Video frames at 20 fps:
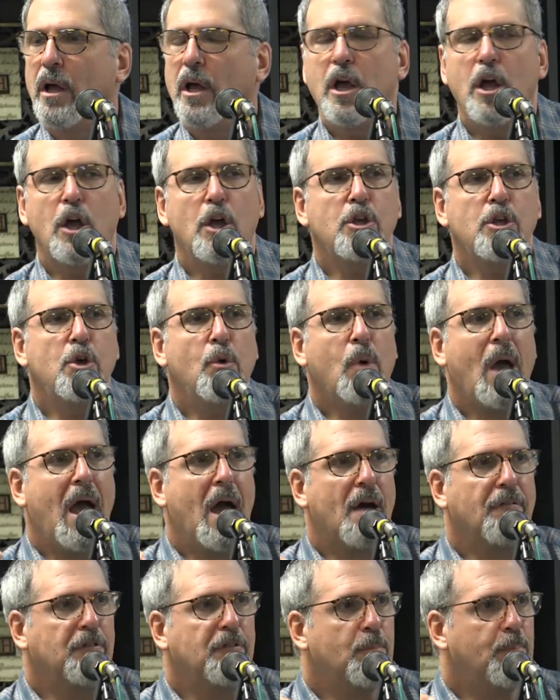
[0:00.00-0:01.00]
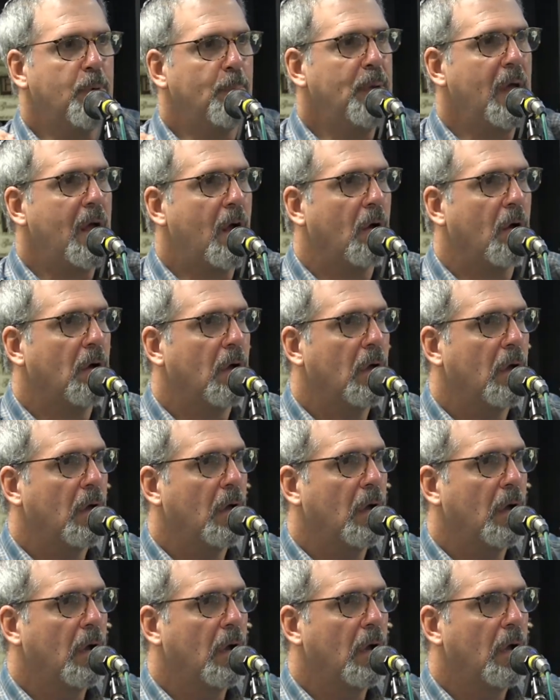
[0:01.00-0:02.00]
You have to prepare.
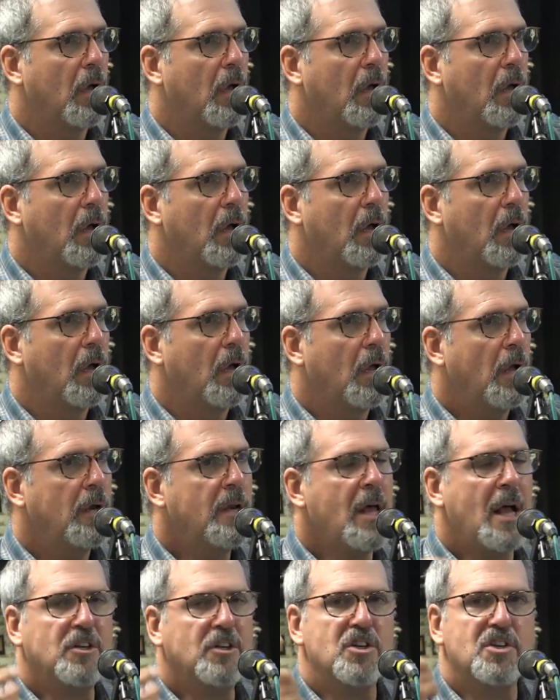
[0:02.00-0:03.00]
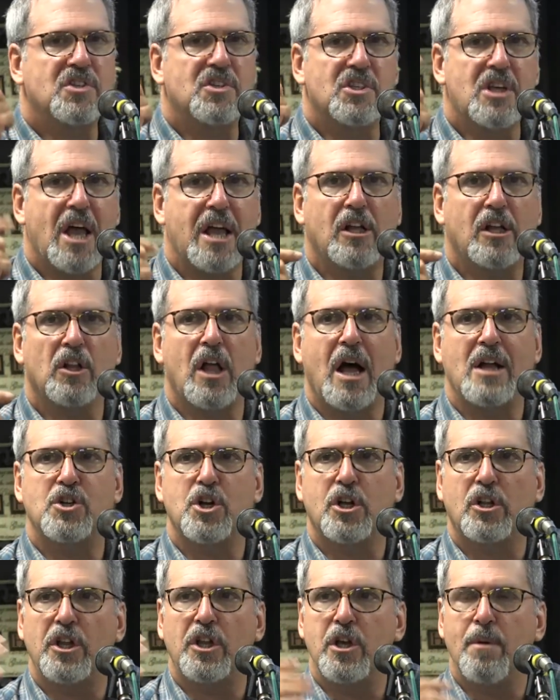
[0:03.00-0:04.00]
Not just
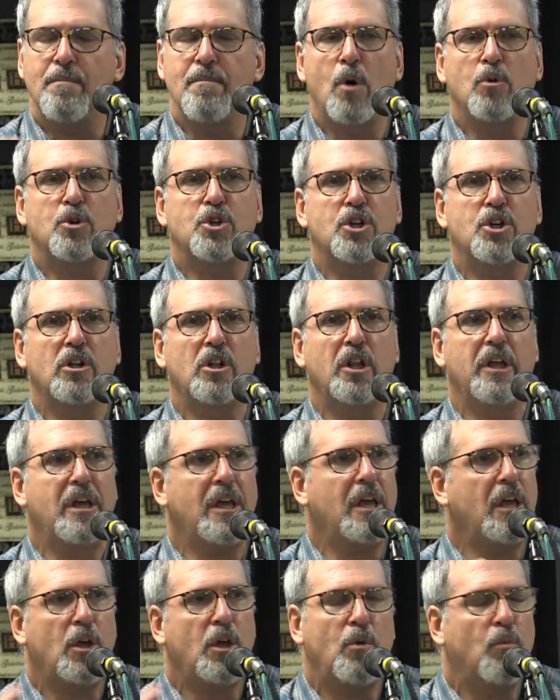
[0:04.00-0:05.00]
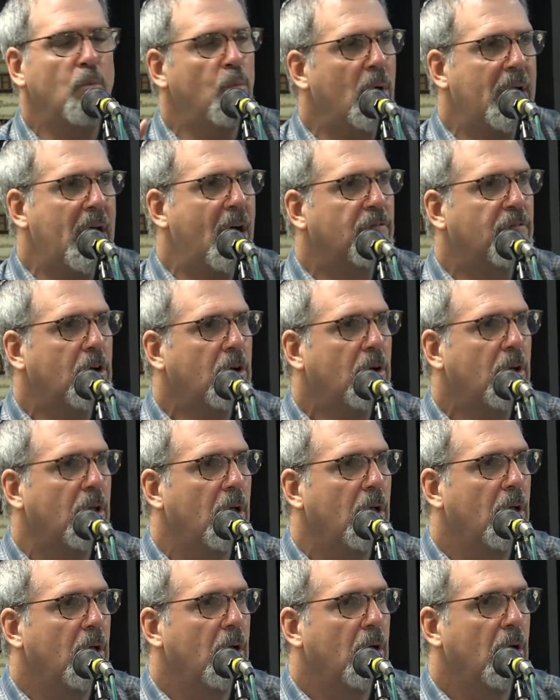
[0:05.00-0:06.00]
psychologically, emotionally, whatever.
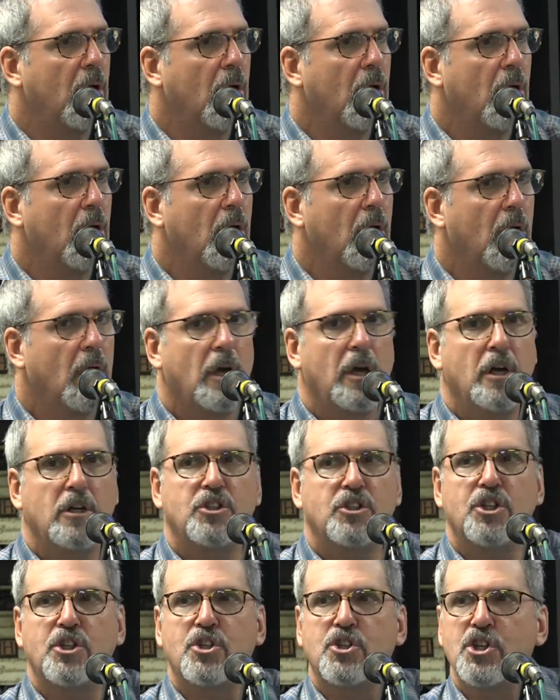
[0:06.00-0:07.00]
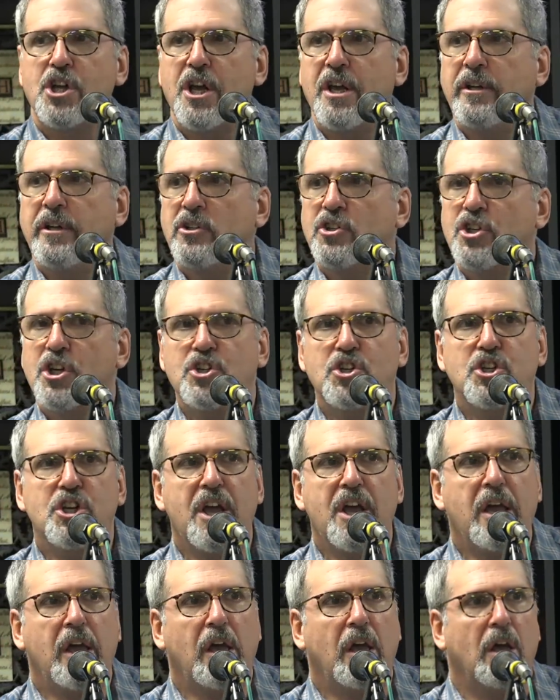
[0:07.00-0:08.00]
Cha-ching,
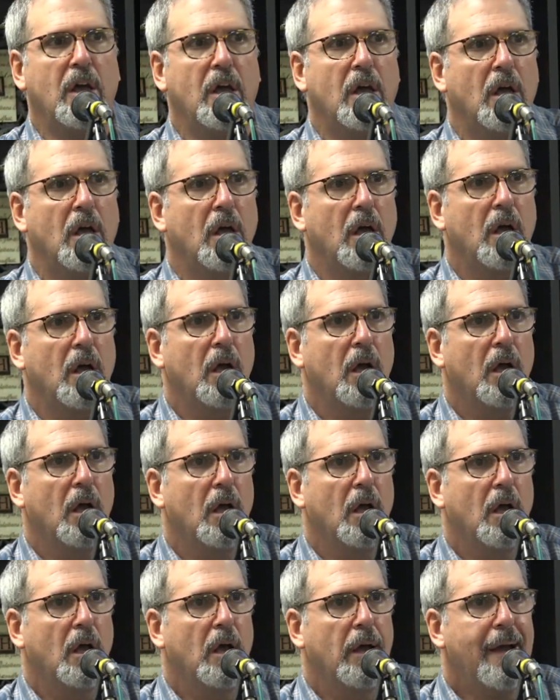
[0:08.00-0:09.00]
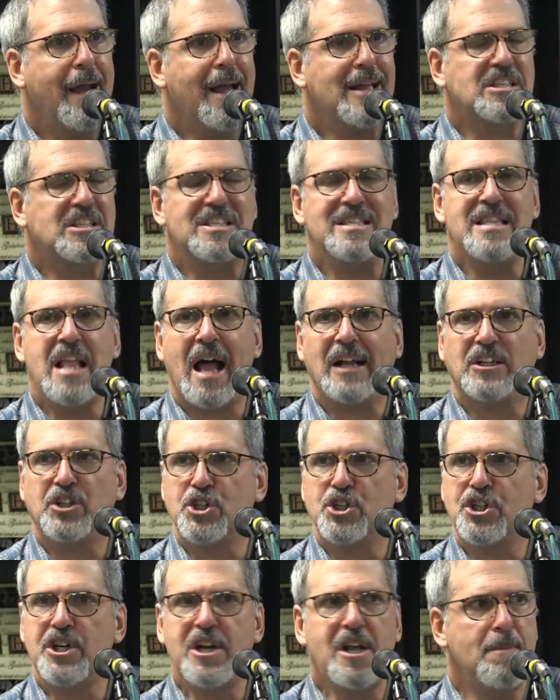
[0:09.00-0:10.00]
cha-ching. It's not
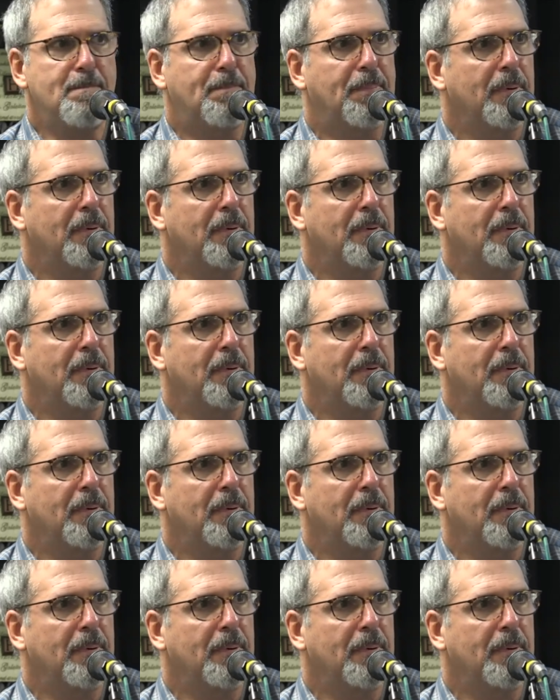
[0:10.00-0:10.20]
cheap.